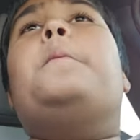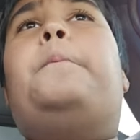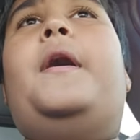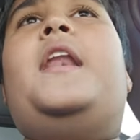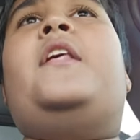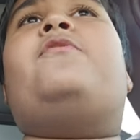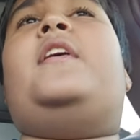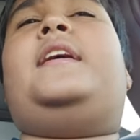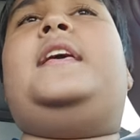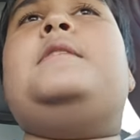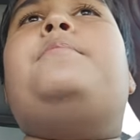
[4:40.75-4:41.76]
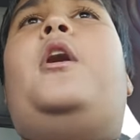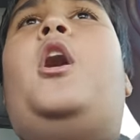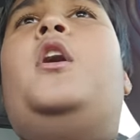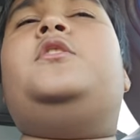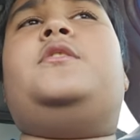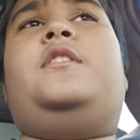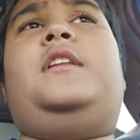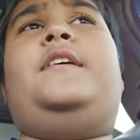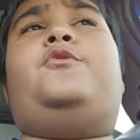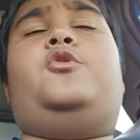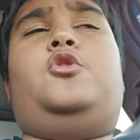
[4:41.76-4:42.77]
But if they keep onto the
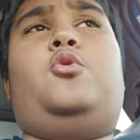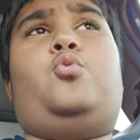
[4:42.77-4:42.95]
leaves for too